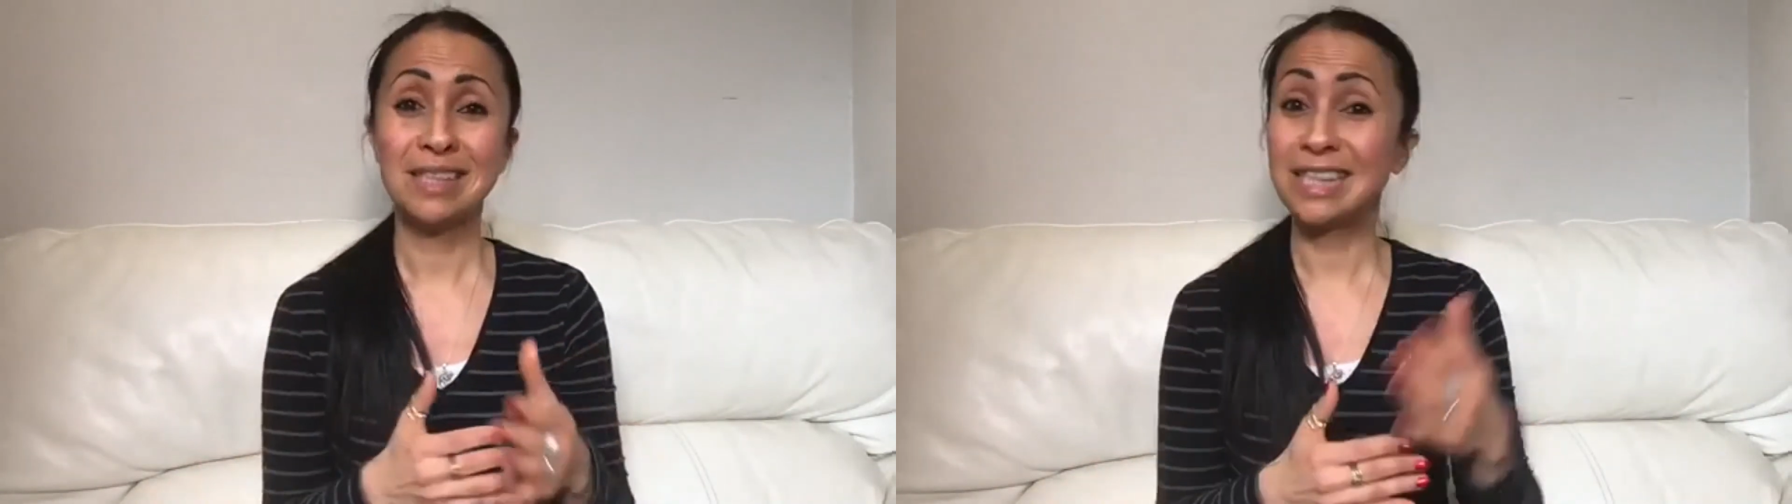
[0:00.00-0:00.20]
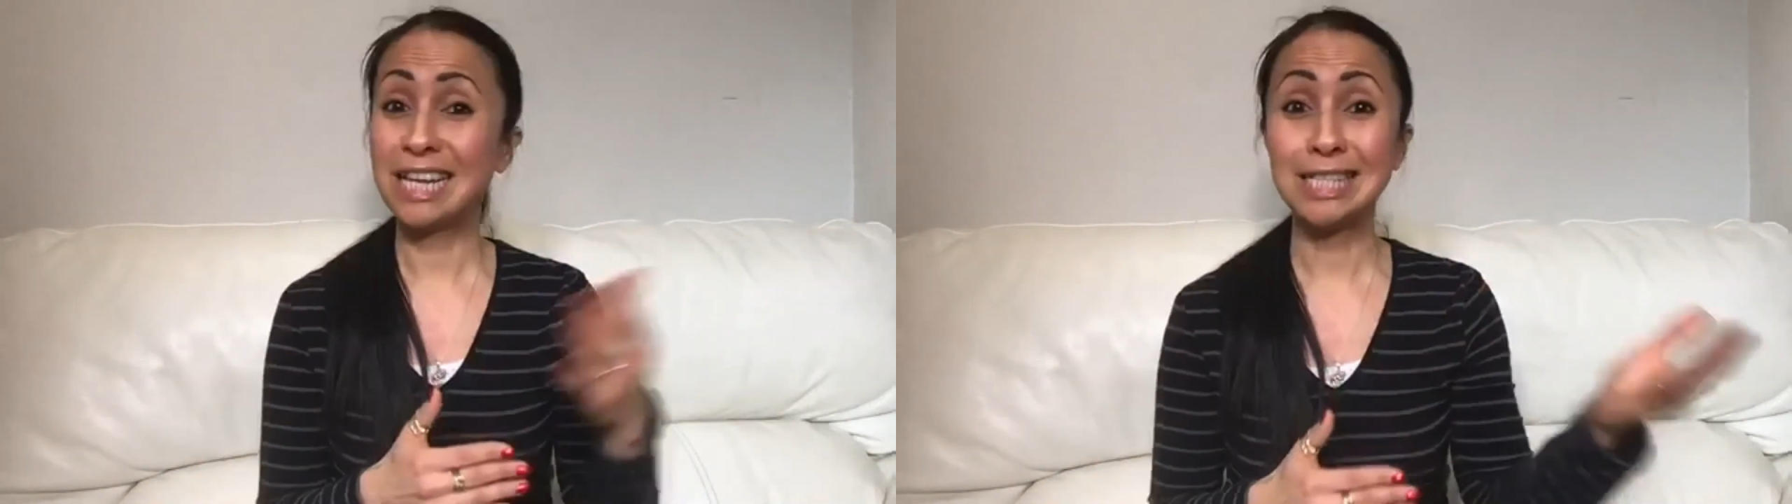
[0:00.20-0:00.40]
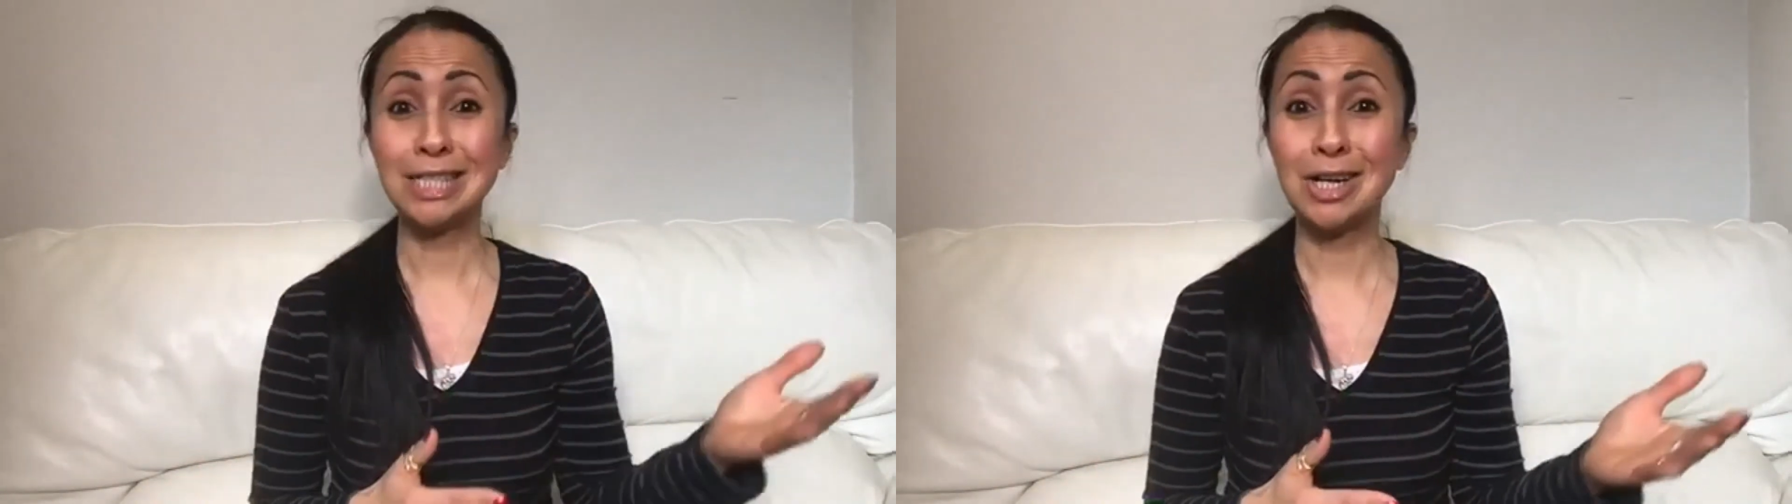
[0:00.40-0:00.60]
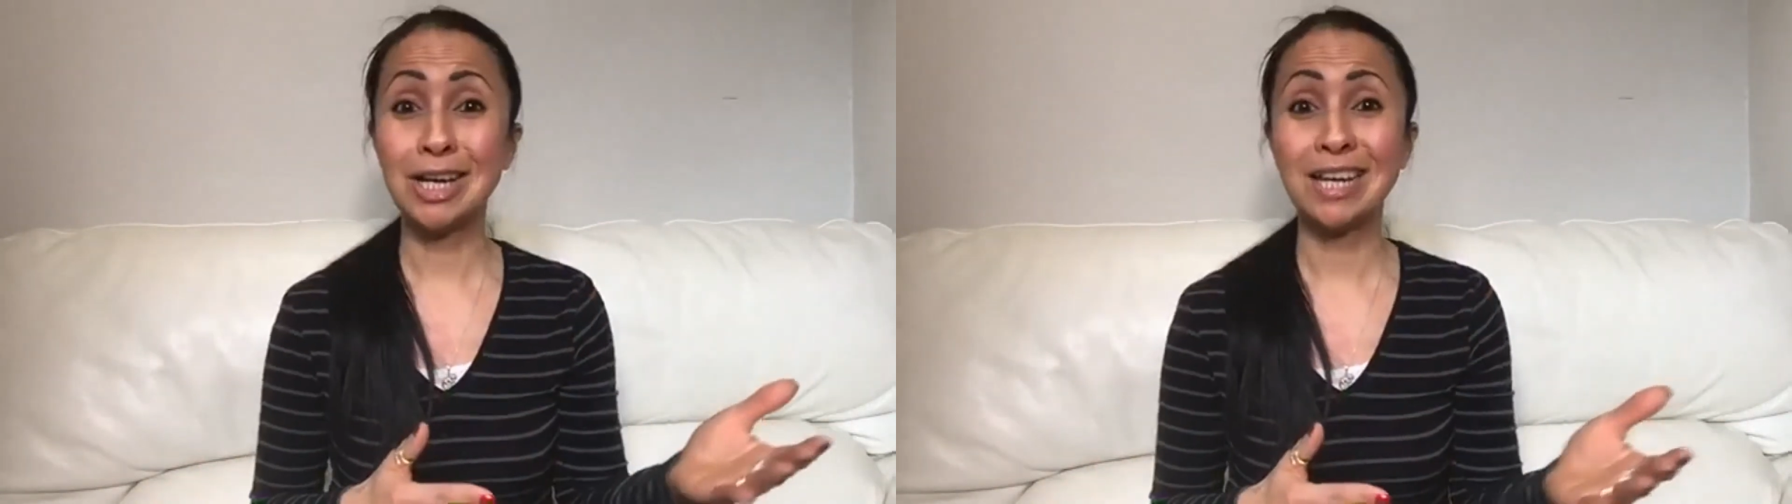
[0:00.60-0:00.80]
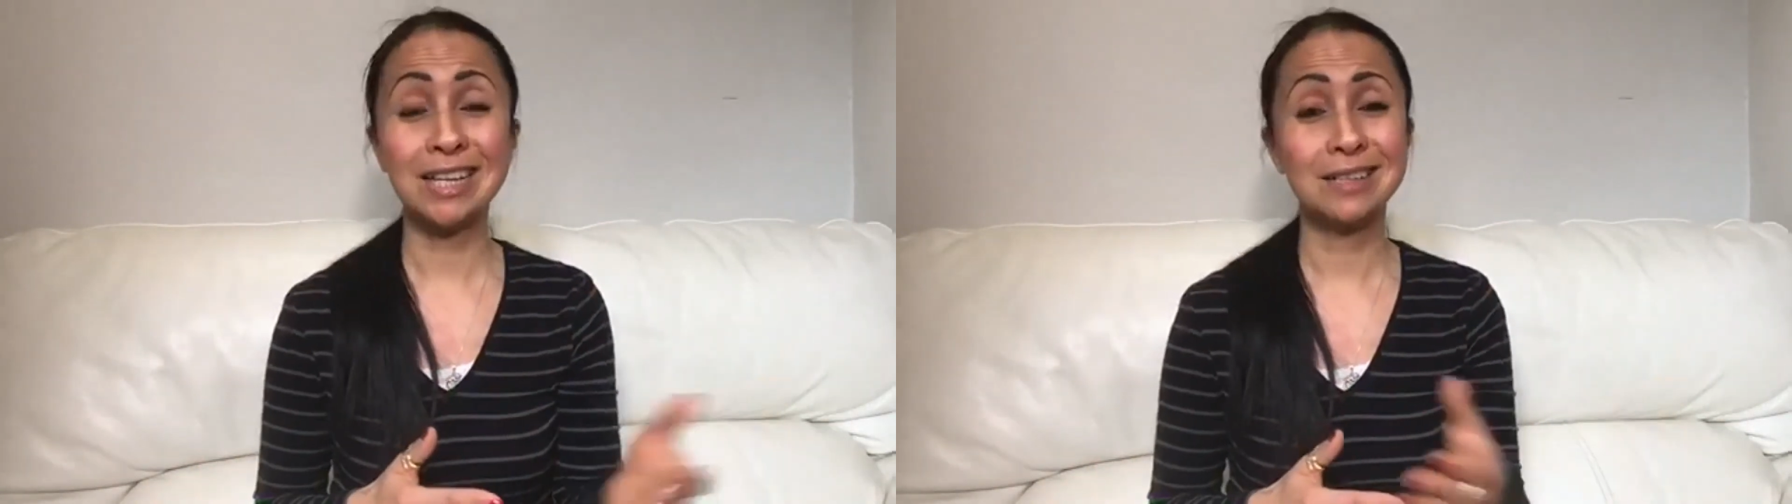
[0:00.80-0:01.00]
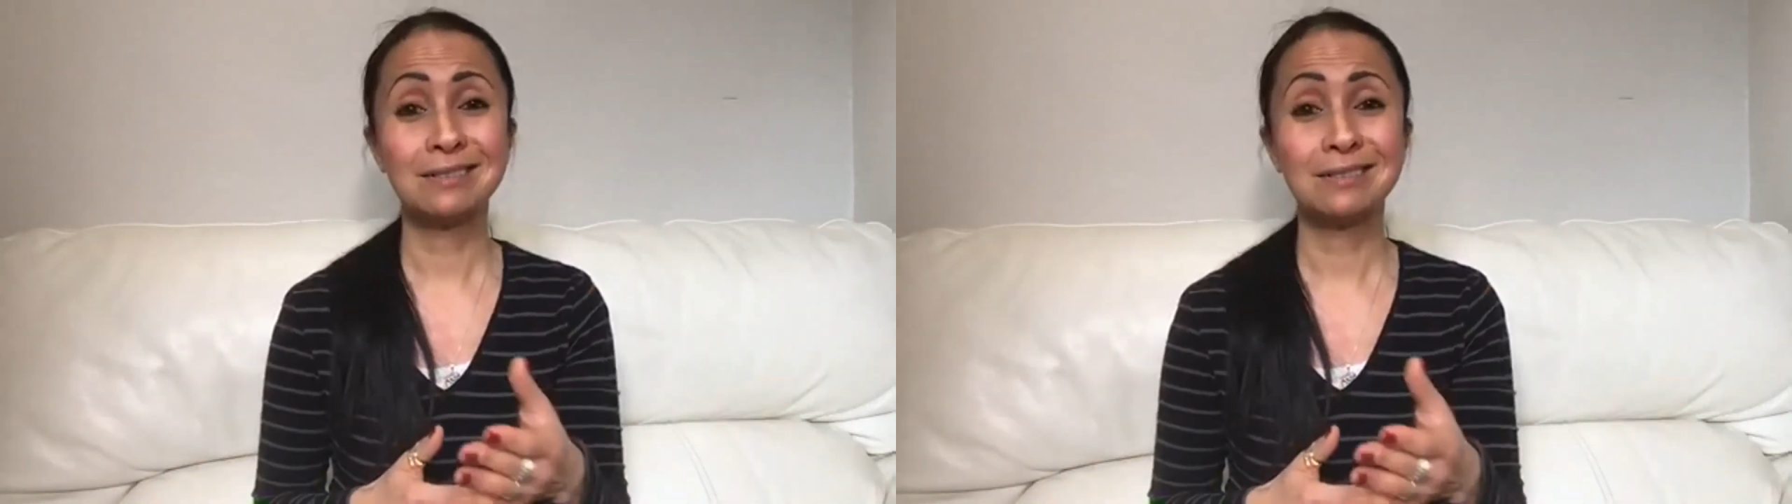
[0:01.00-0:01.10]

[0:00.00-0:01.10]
things like